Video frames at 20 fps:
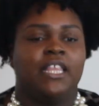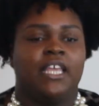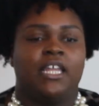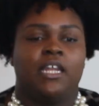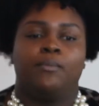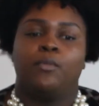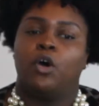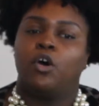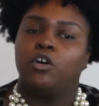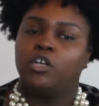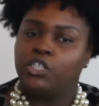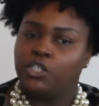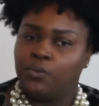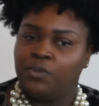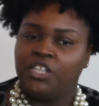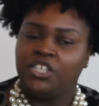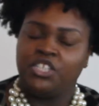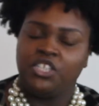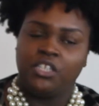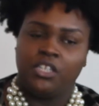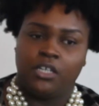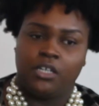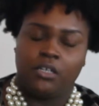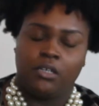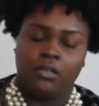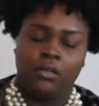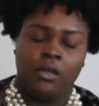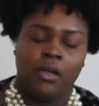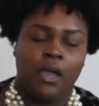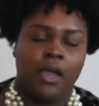then I'm also an
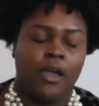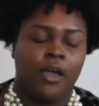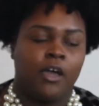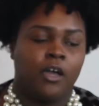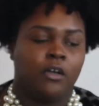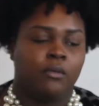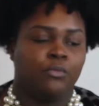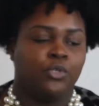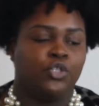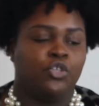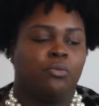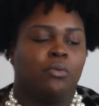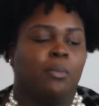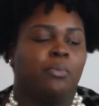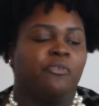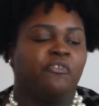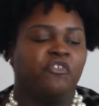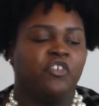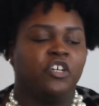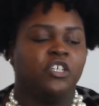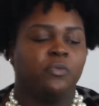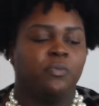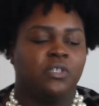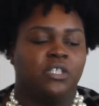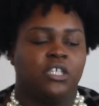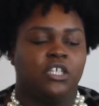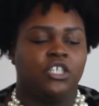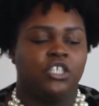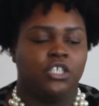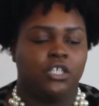engineer. So my first
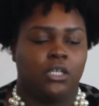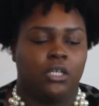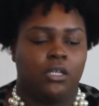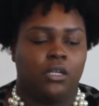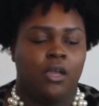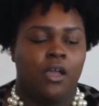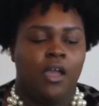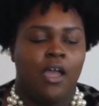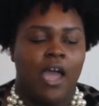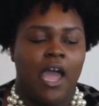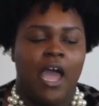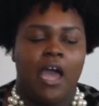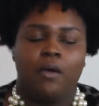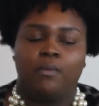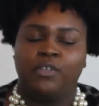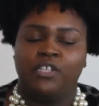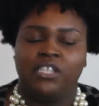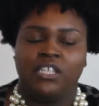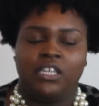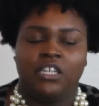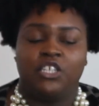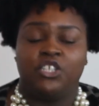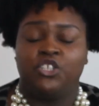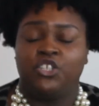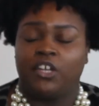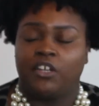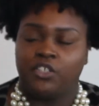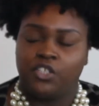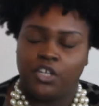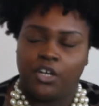position, I was seen as
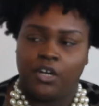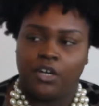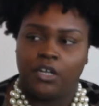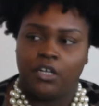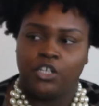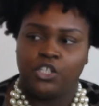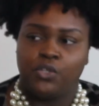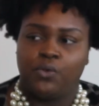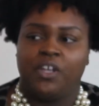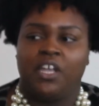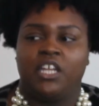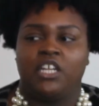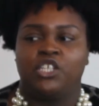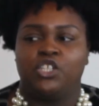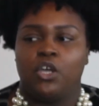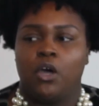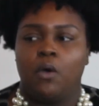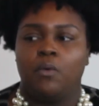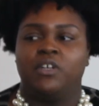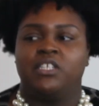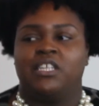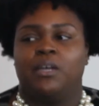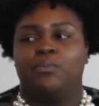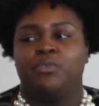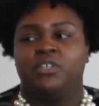secretary. So again, it's always that